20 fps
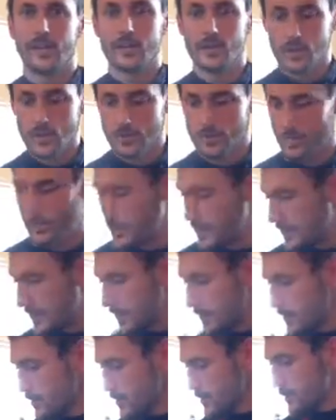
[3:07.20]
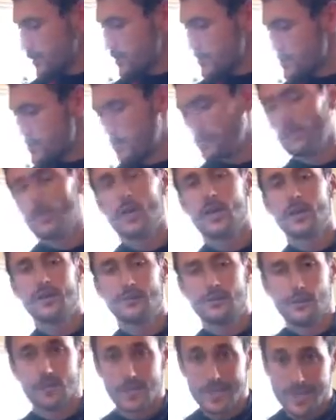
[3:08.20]
it should be. So I'm looking
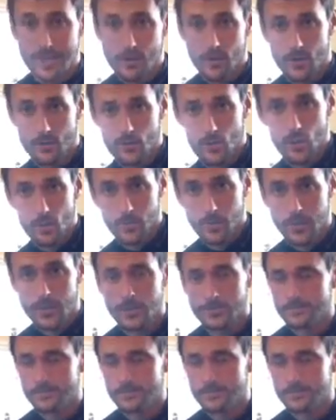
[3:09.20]
for a zero drop,